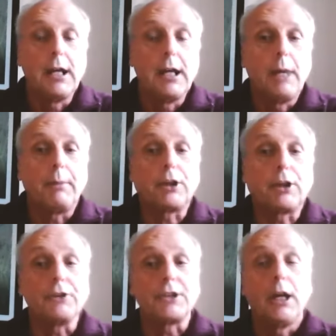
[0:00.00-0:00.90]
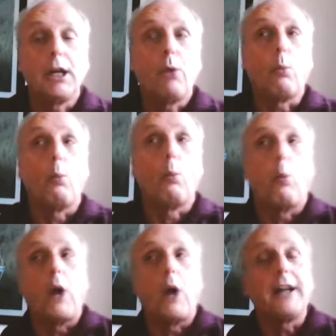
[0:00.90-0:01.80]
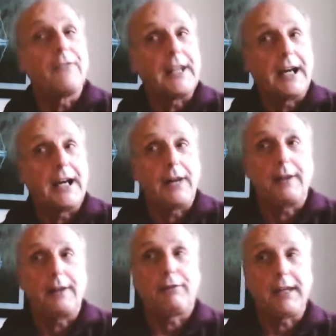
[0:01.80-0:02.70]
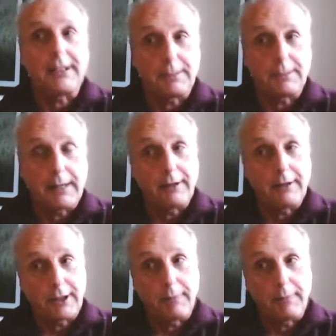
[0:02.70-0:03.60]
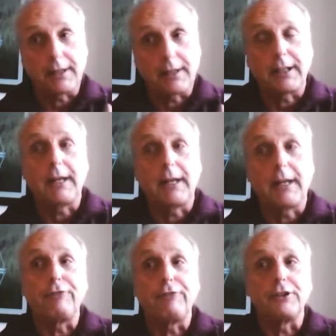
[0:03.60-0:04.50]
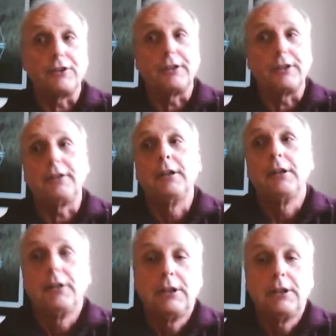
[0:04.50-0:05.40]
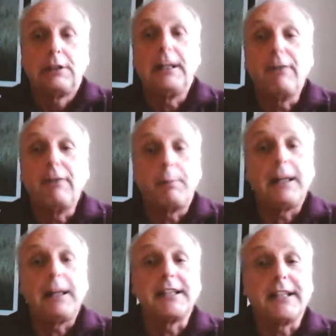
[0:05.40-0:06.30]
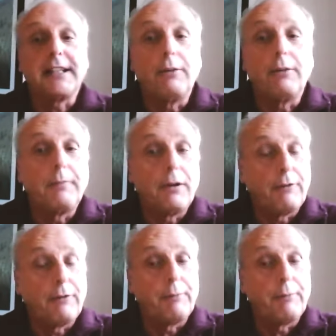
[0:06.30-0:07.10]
Because one of the other things about going back to the comfort and livability of a